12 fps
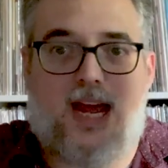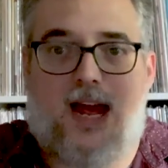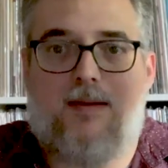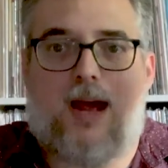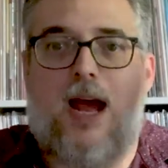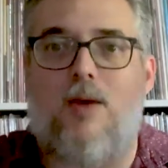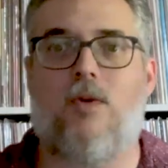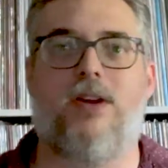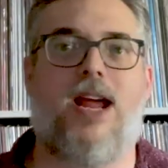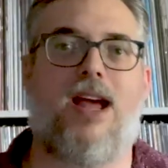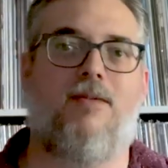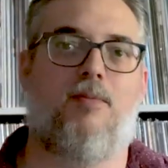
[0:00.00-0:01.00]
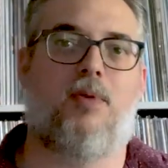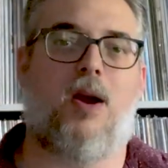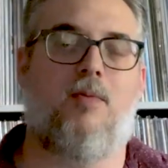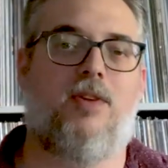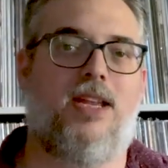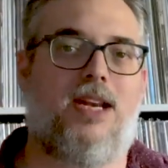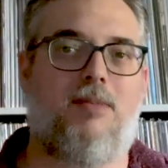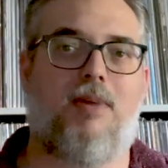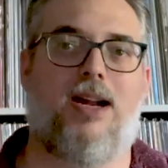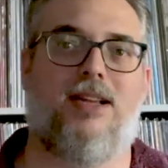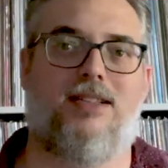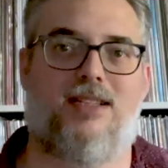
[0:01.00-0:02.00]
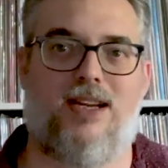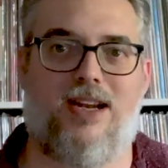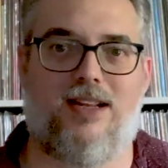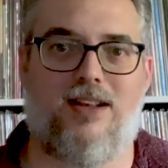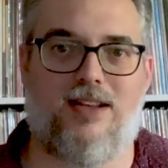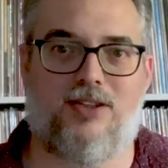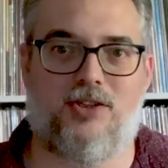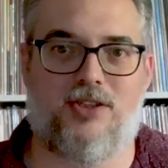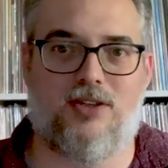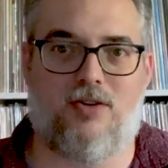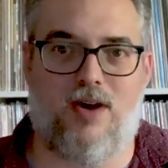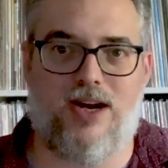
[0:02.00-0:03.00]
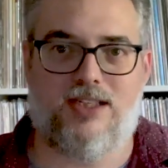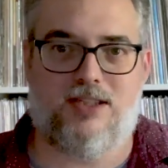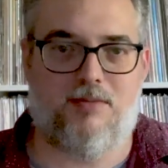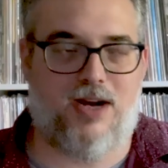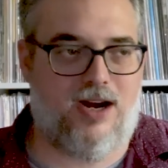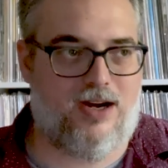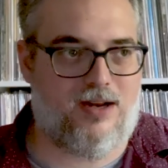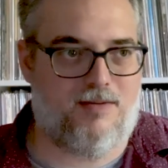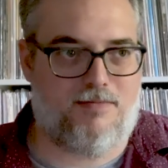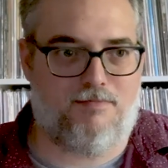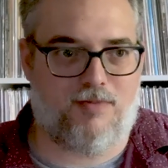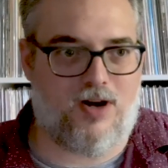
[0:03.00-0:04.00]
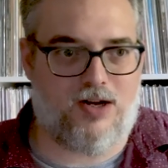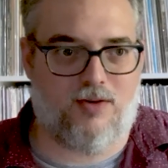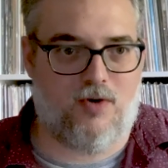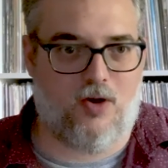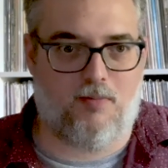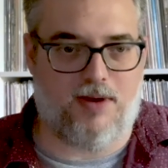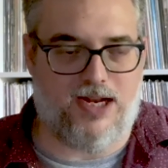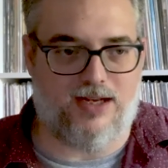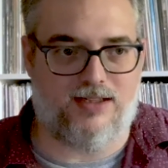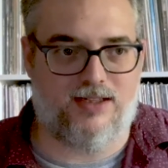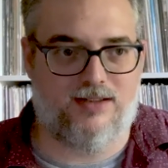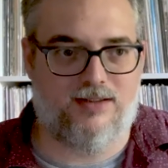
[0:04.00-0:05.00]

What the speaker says: I wouldn't have a problem with anybody saying that this is the greatest American rock and roll band.